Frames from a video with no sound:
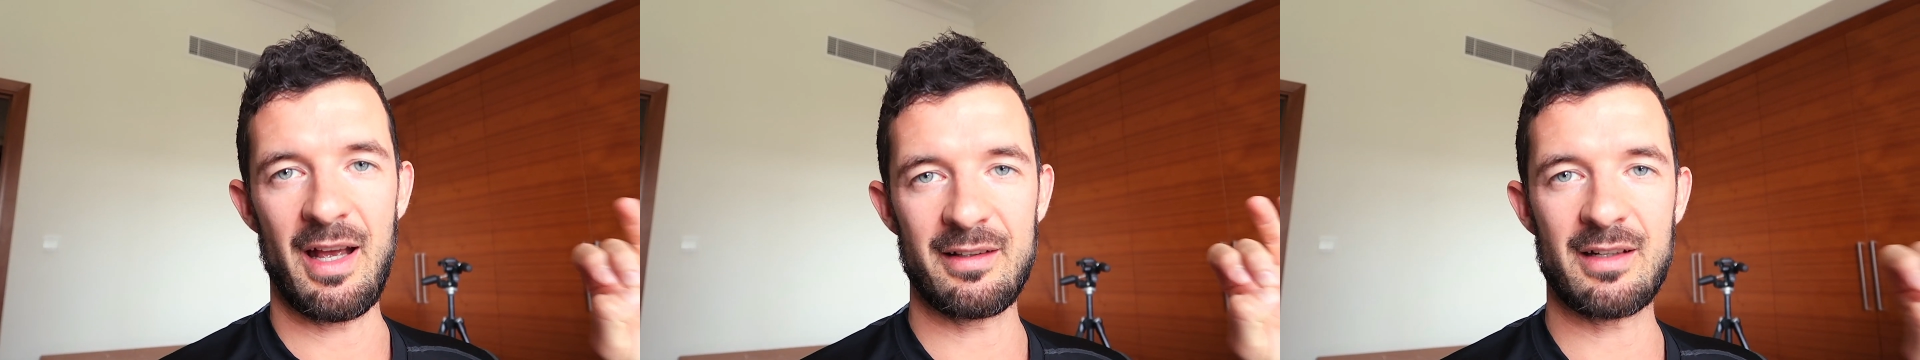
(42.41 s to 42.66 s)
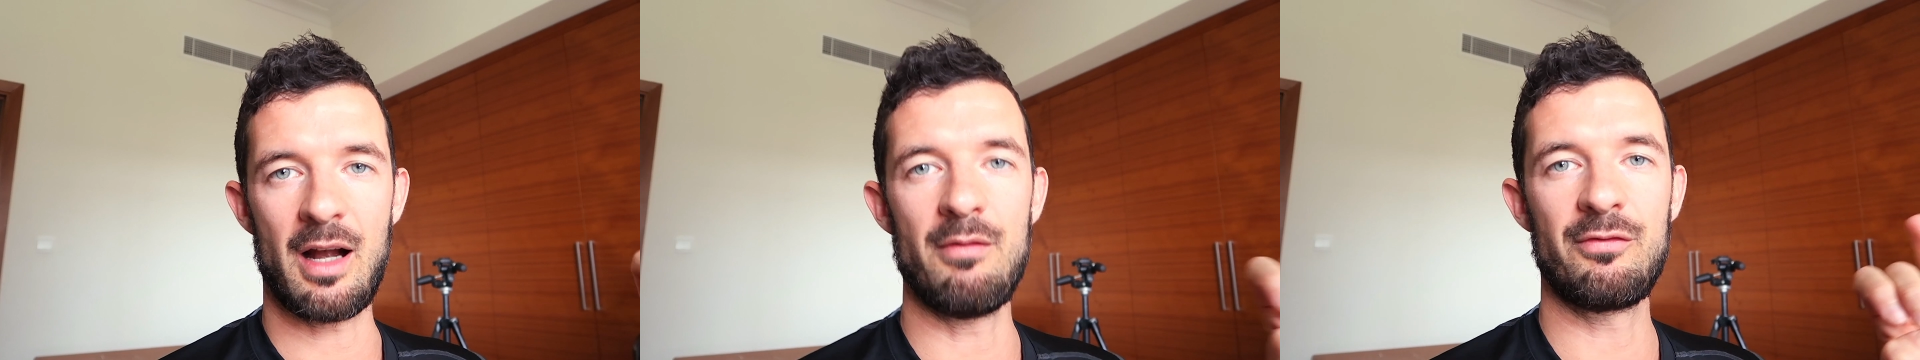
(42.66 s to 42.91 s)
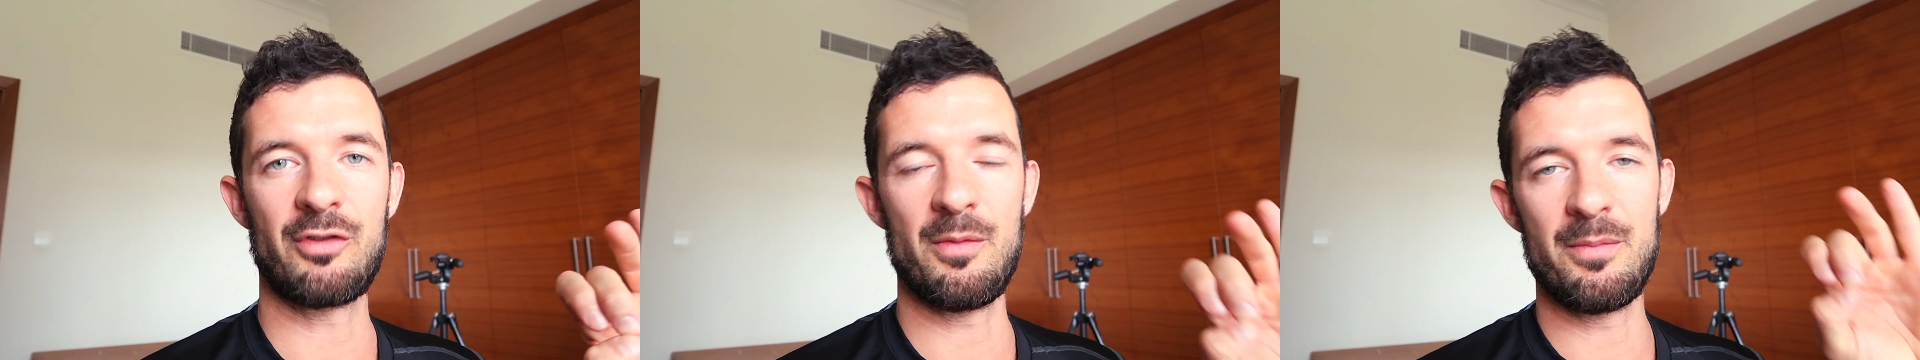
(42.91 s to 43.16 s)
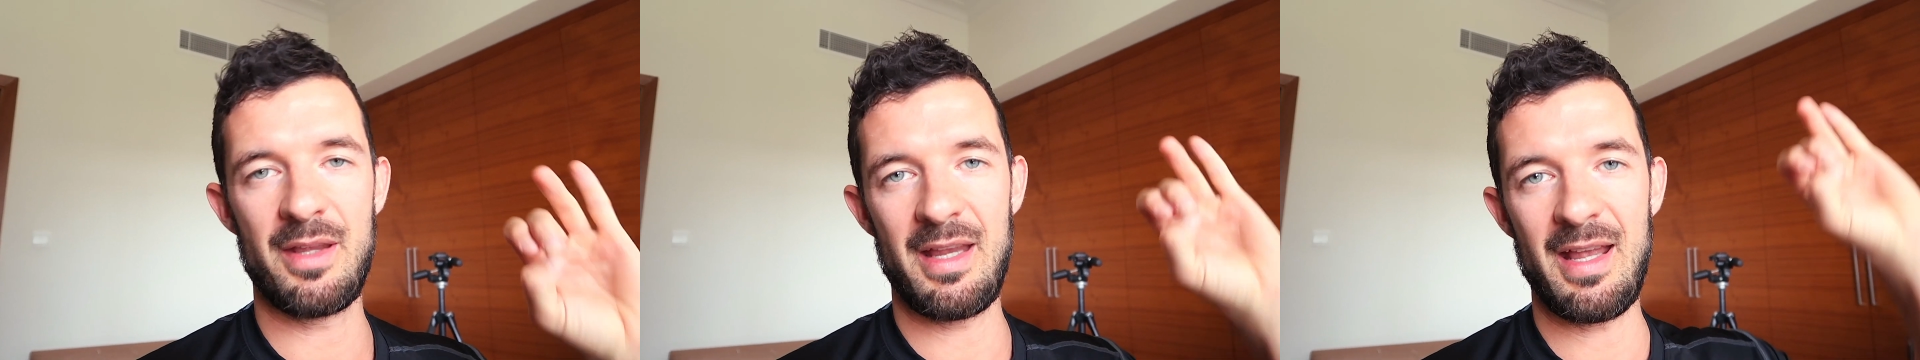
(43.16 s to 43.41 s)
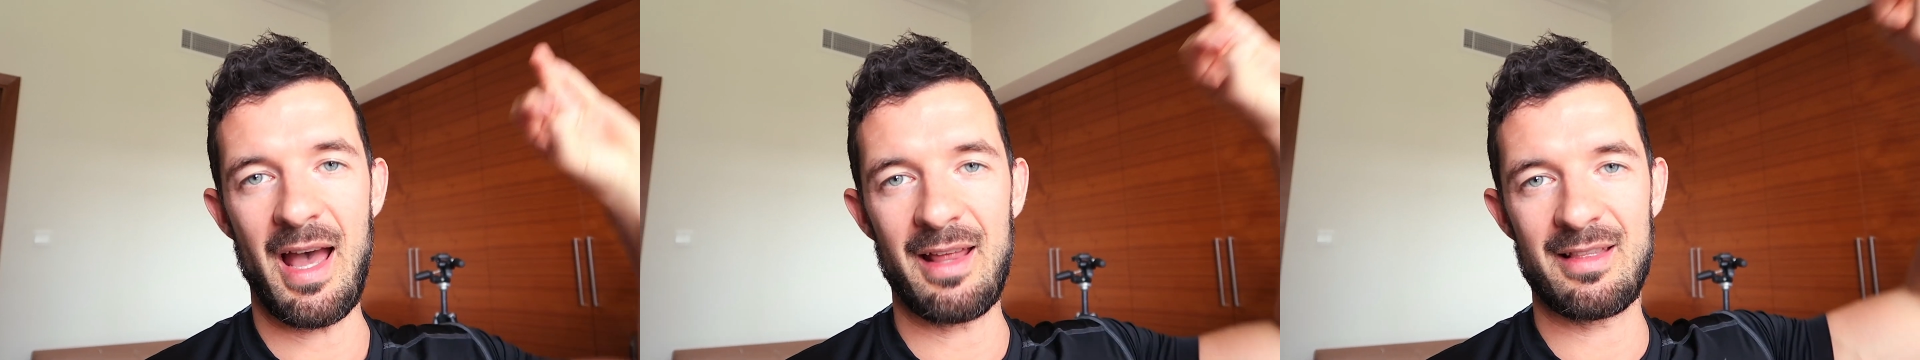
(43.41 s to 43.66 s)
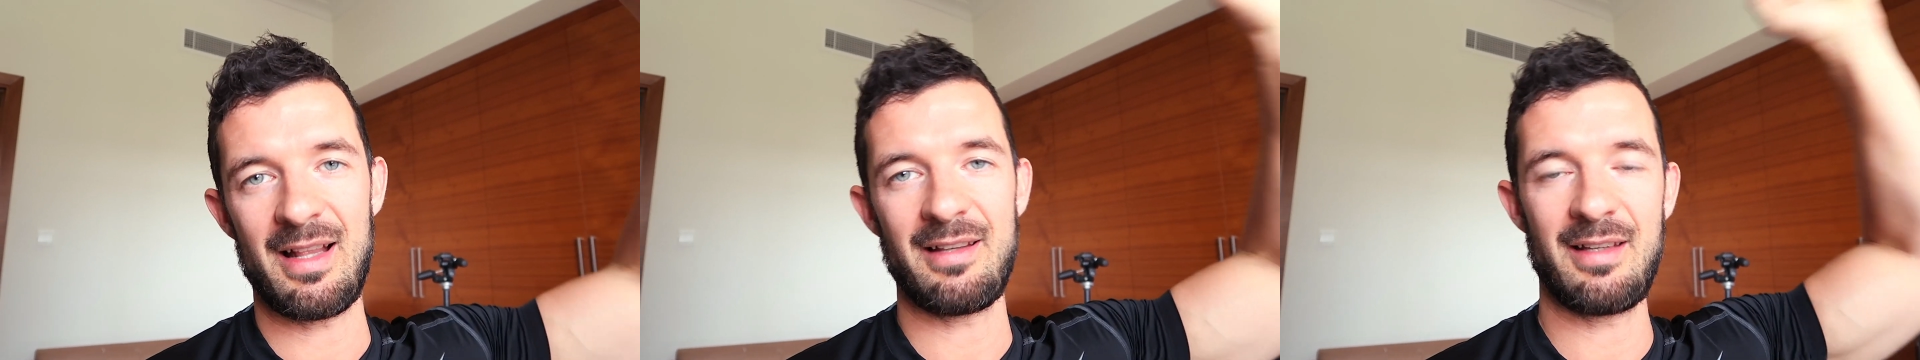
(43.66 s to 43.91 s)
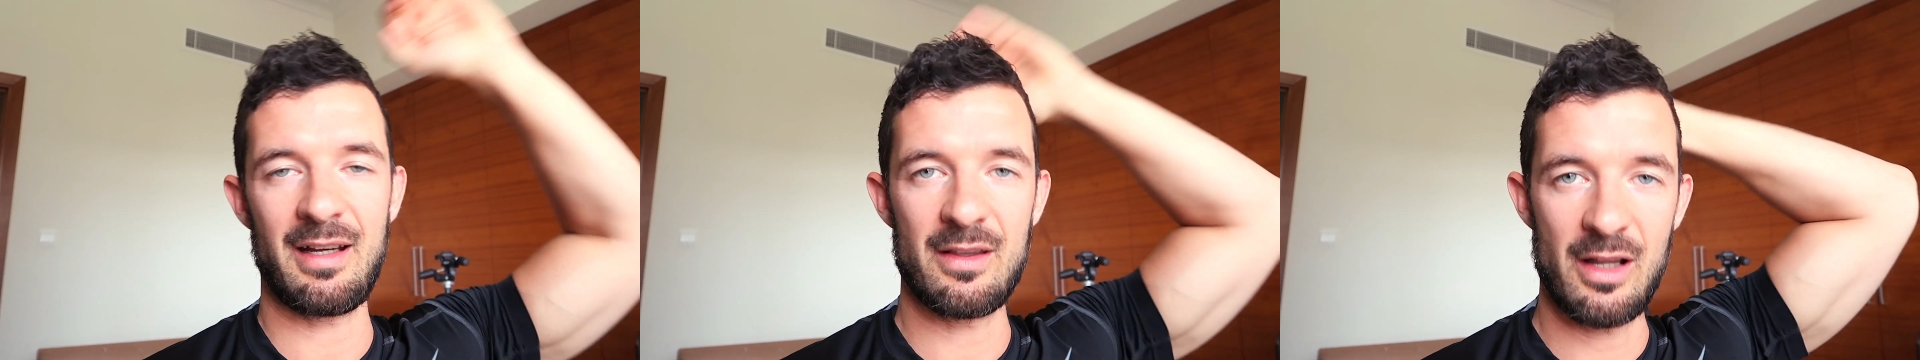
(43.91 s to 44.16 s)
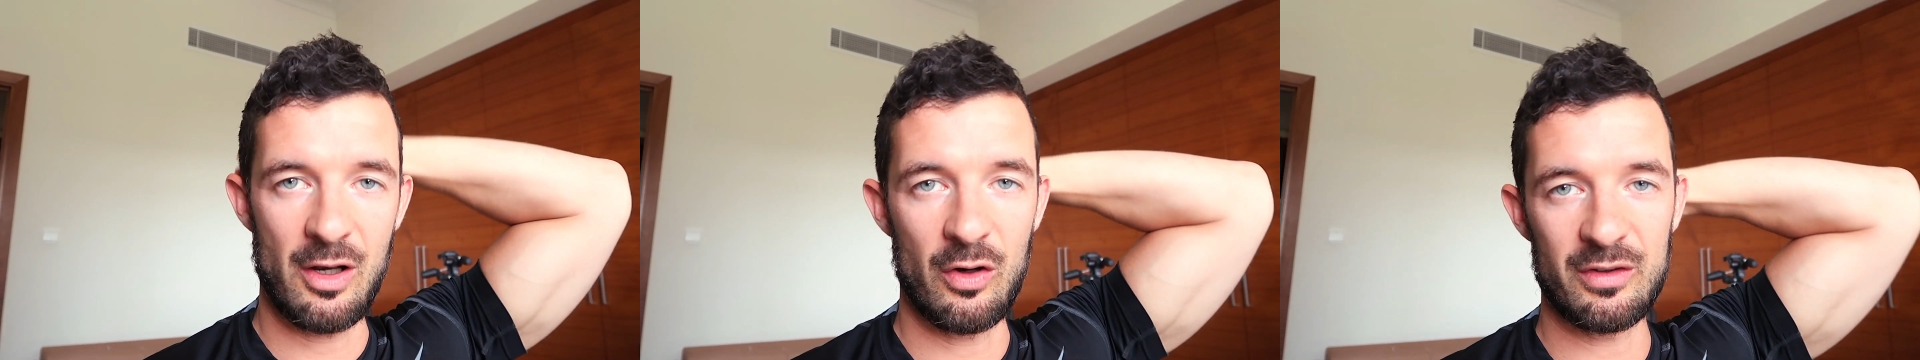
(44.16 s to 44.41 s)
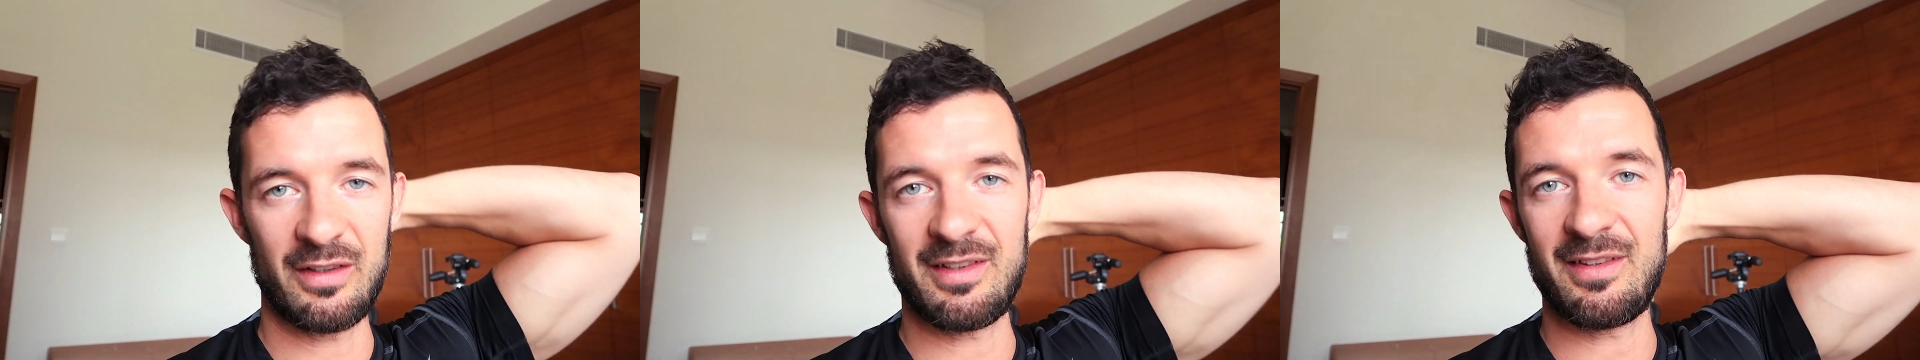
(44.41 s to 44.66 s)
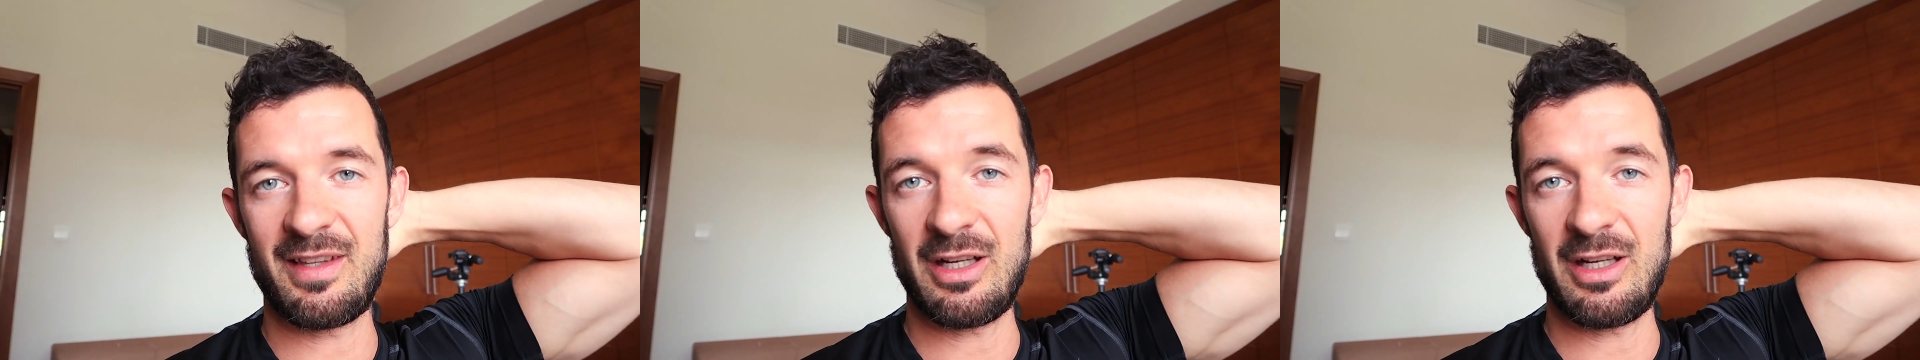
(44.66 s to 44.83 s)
has come from the athletic and the long distance,